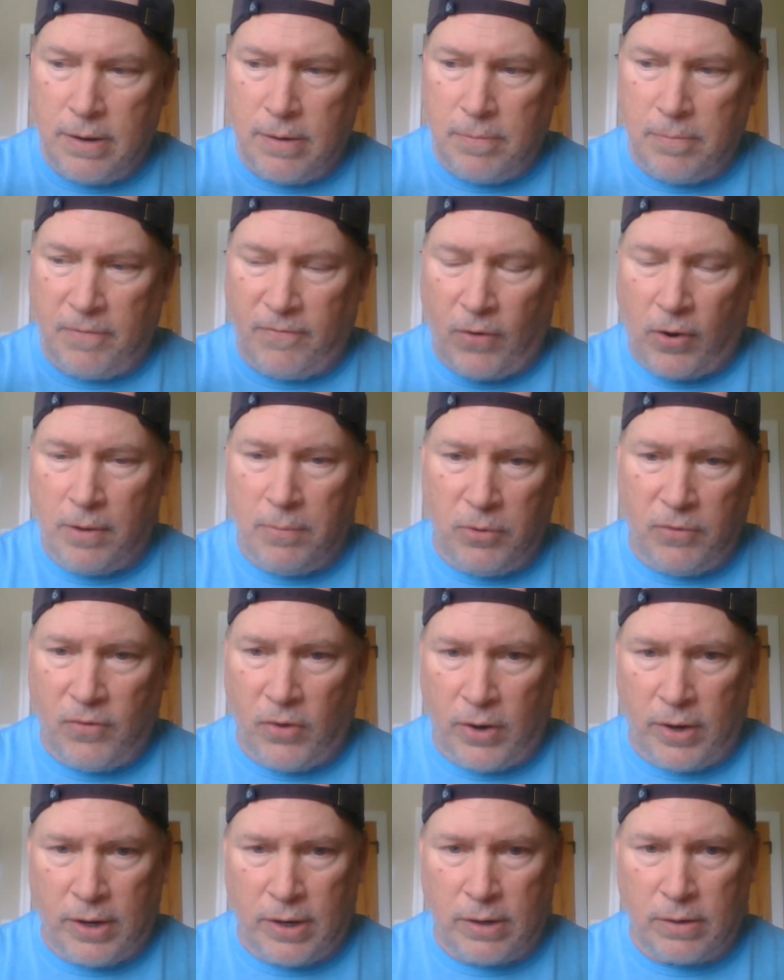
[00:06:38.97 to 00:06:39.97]
before I move
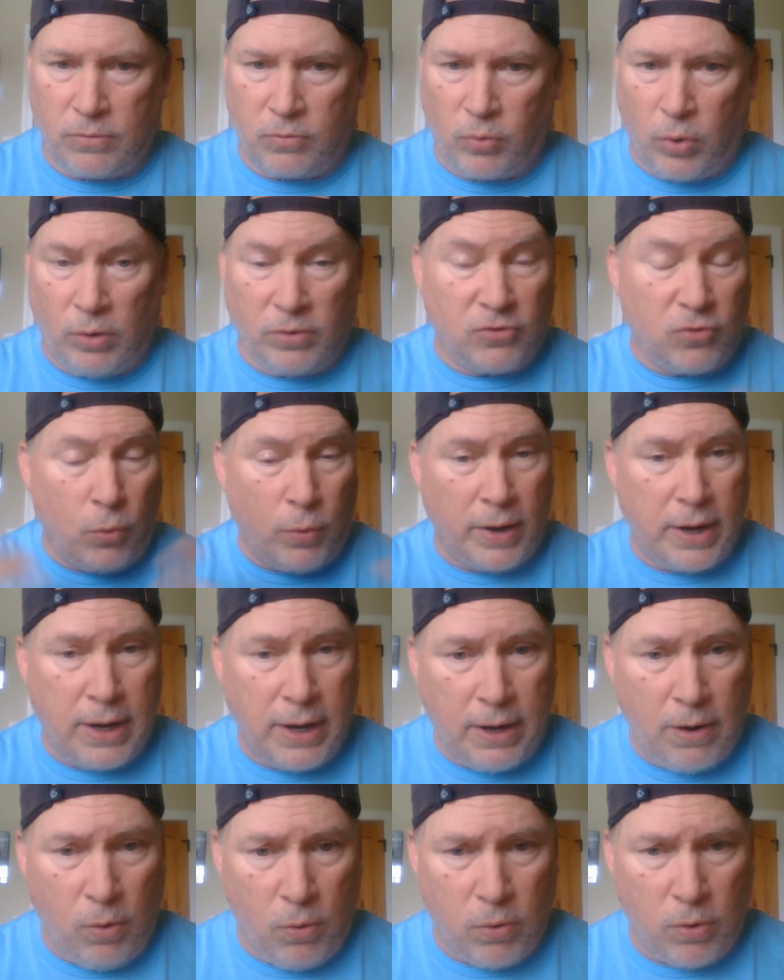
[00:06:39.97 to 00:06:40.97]
on,
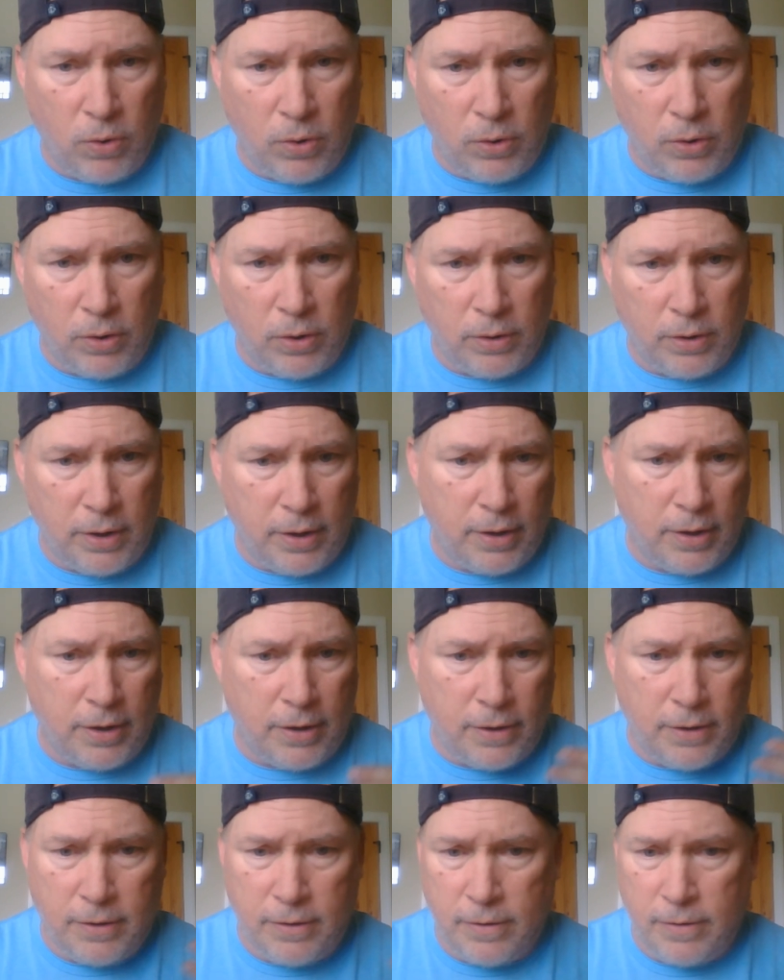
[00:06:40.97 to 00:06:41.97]
Roll20
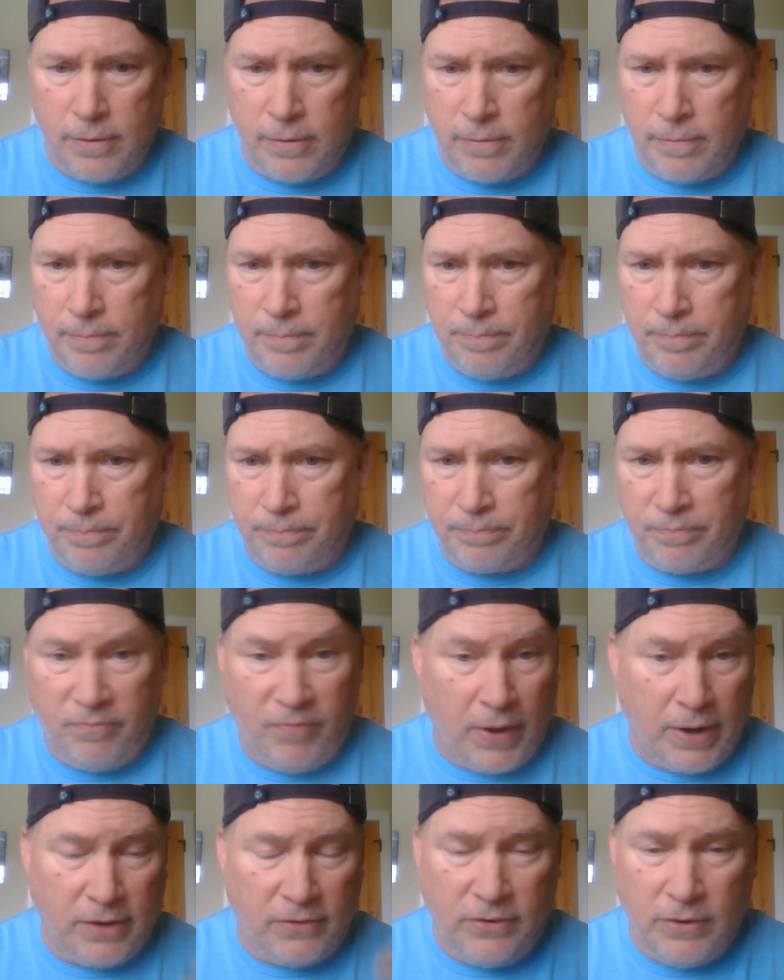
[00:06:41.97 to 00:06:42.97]
or
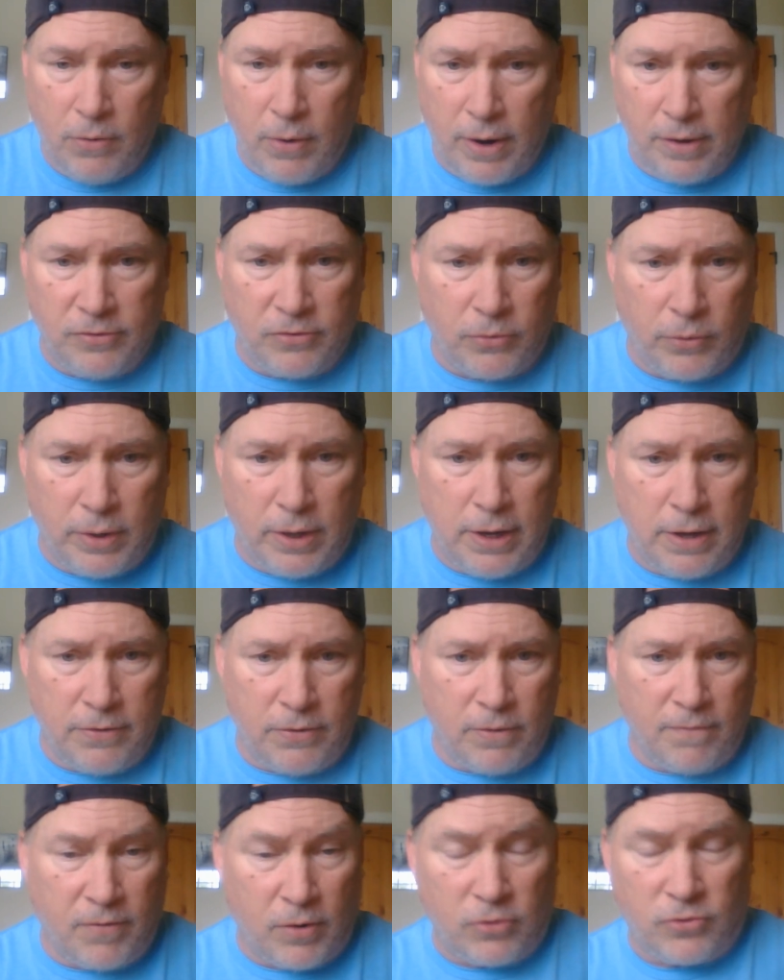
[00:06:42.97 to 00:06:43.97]
Fantasy Grounds or any
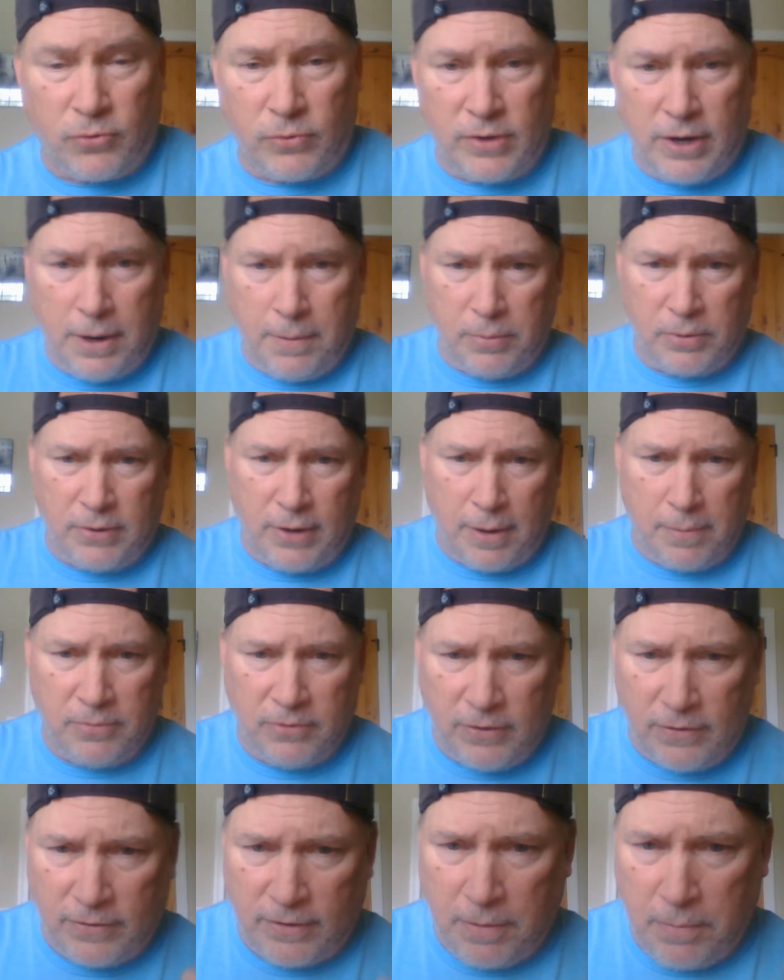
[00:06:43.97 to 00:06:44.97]
other virtual tabletop
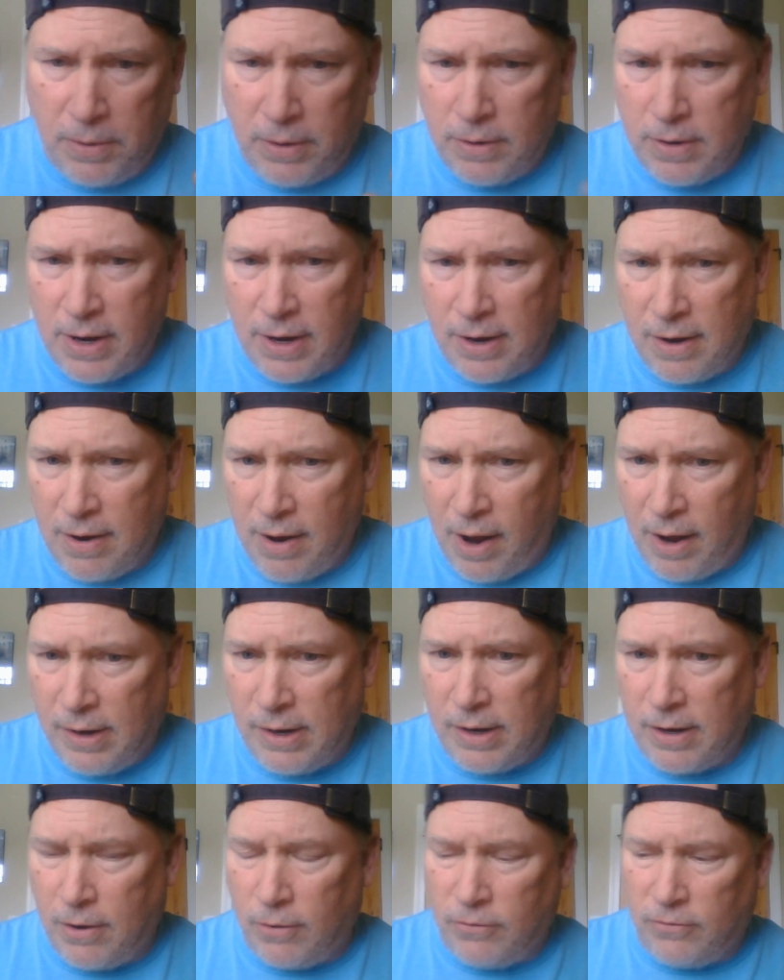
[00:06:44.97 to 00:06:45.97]
system, it kind
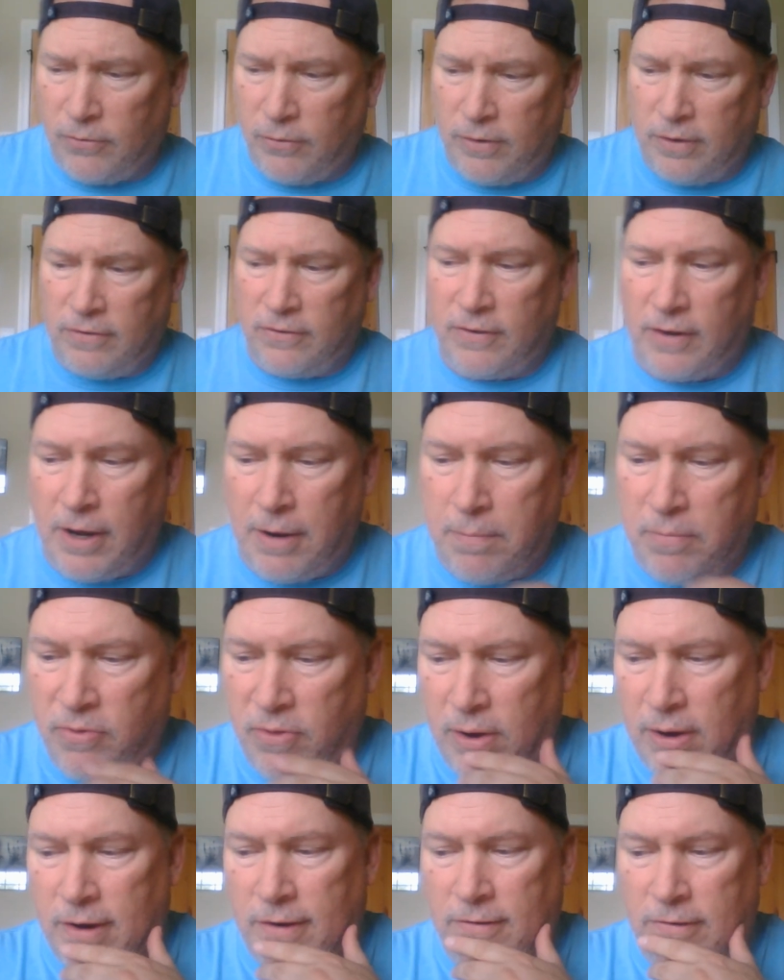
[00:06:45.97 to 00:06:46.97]
of goes for the same
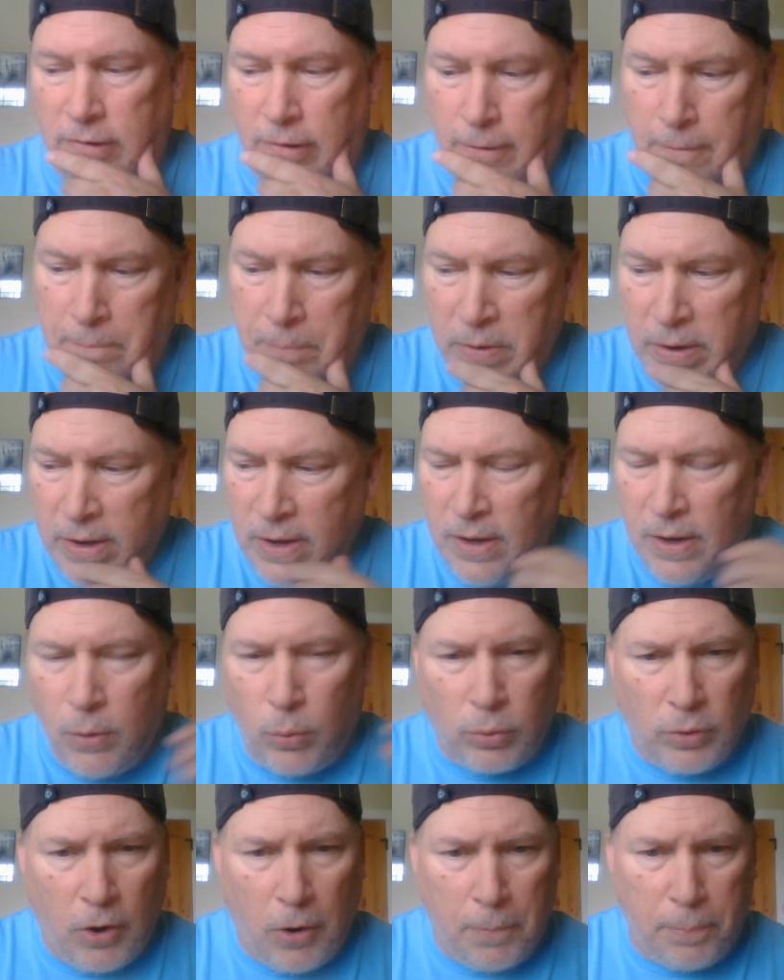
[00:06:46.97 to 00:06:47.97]
thing. So
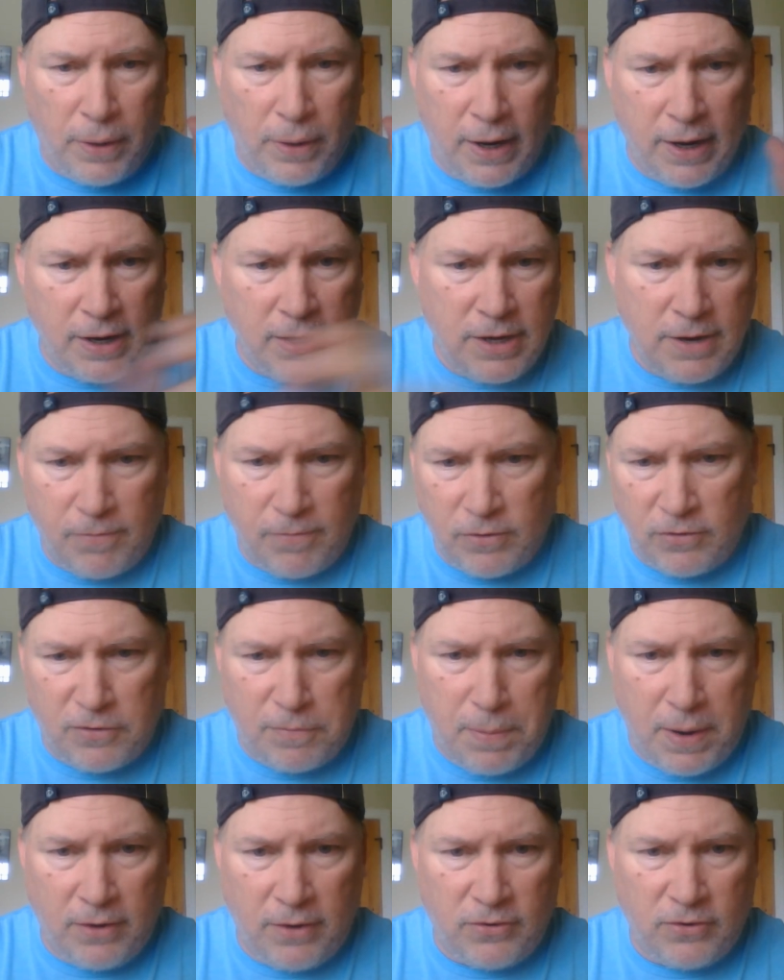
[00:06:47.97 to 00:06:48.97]
we're all playing in different
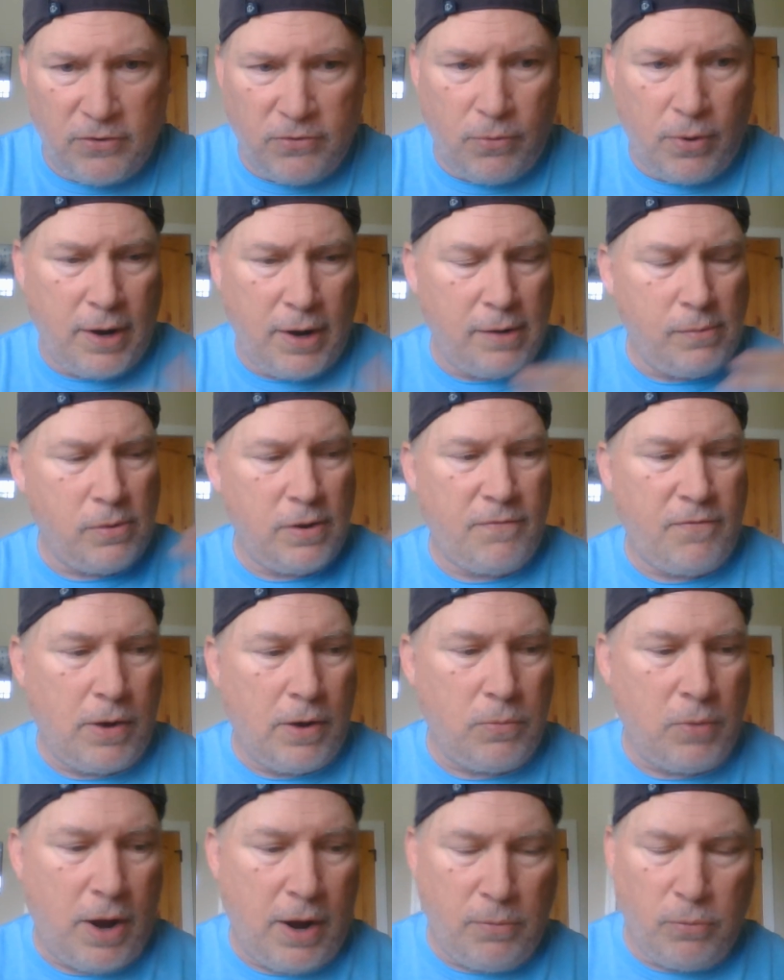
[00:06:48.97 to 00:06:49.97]
spaces, right? If I
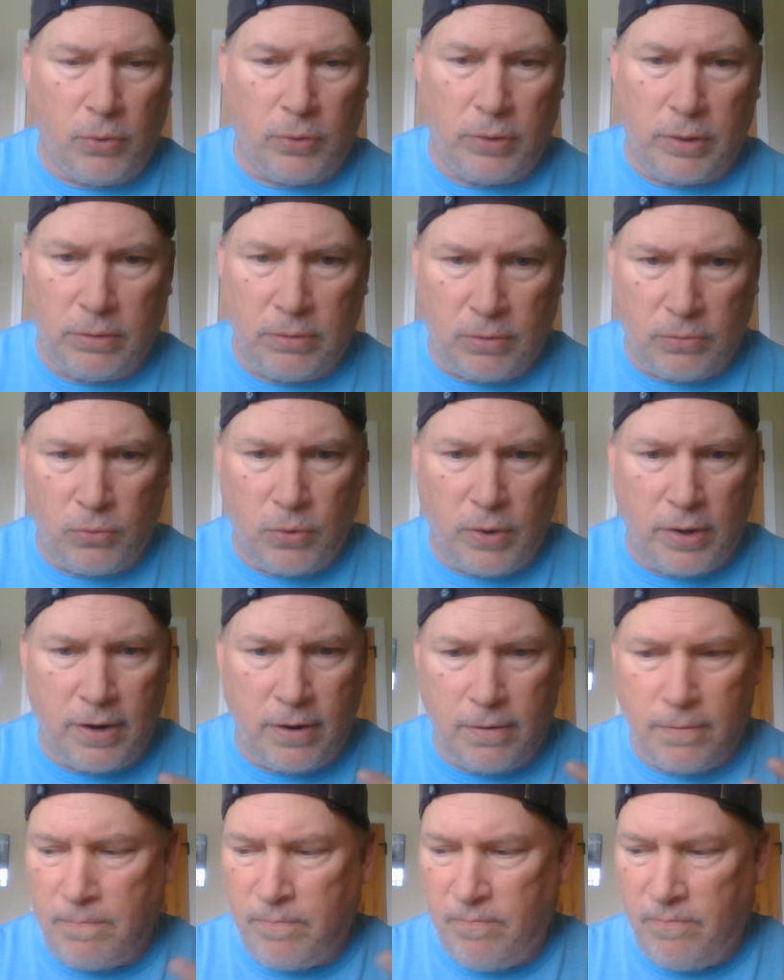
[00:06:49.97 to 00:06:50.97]
run
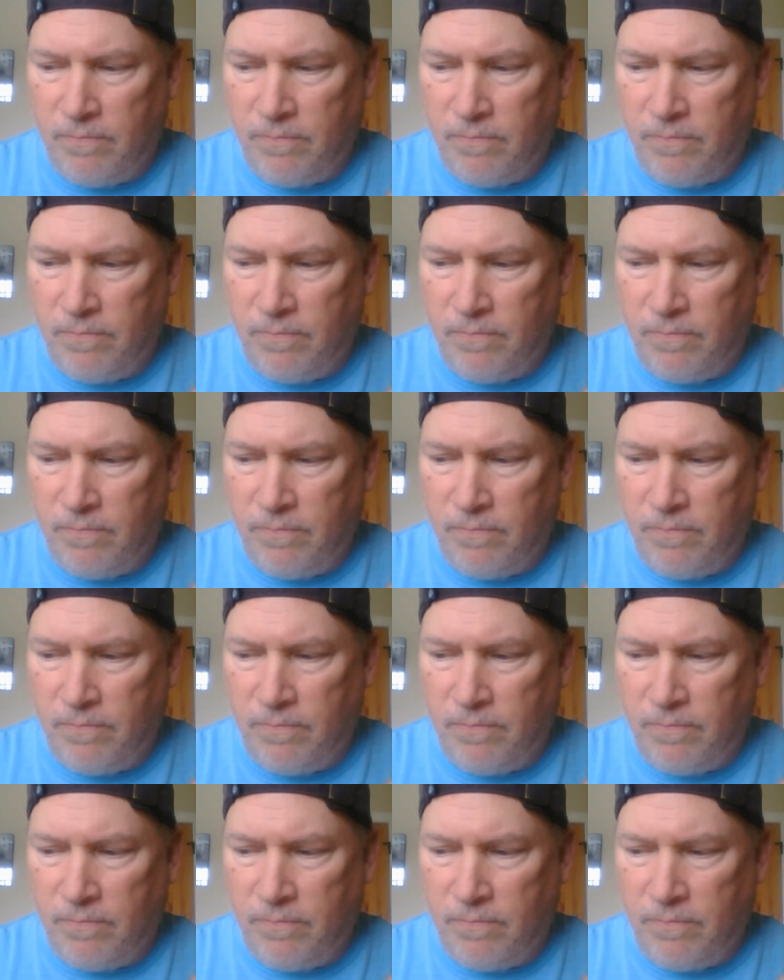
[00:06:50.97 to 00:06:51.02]
a